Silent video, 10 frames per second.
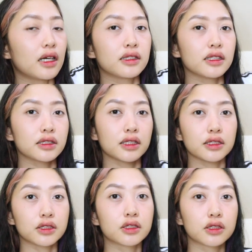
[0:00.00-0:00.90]
this
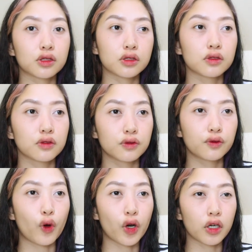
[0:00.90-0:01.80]
is
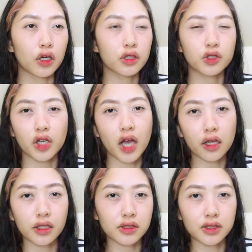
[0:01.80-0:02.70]
for
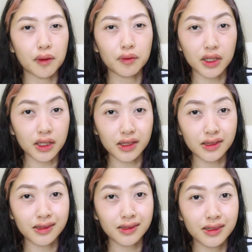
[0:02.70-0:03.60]
300
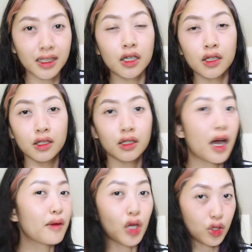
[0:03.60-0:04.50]
something.
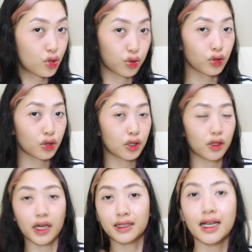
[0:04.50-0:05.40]
I'm not
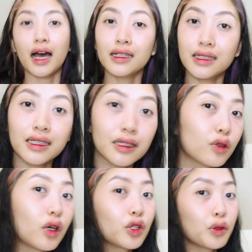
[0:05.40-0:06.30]
sure exactly
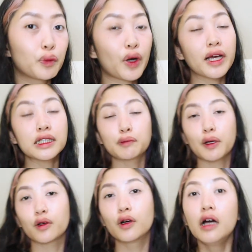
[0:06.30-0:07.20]
kung ano yung price,
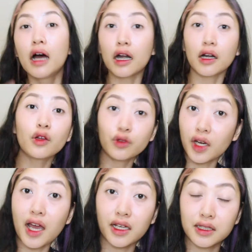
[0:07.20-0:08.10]
pero around
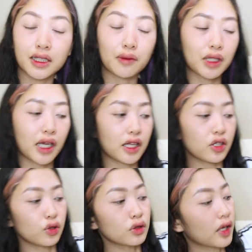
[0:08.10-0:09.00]
300 something and
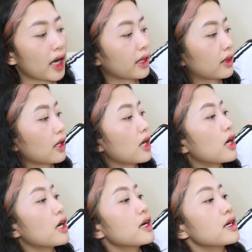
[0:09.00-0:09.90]
you get
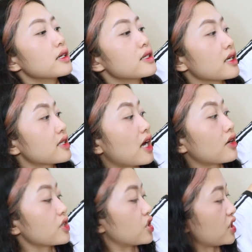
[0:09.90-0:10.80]

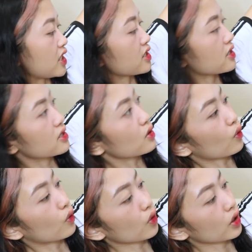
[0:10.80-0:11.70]
600 sheets
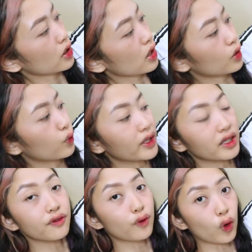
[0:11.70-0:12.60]
or
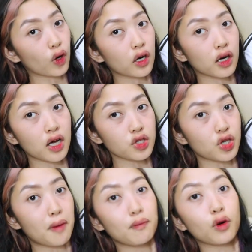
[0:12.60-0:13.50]
24
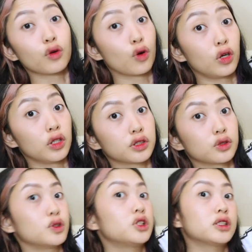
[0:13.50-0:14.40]
jumbo rolls,
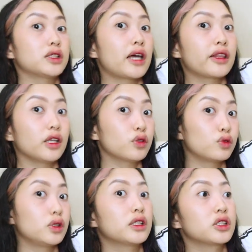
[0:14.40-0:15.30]
which is, I think,
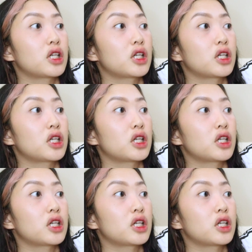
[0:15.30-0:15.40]
sulit na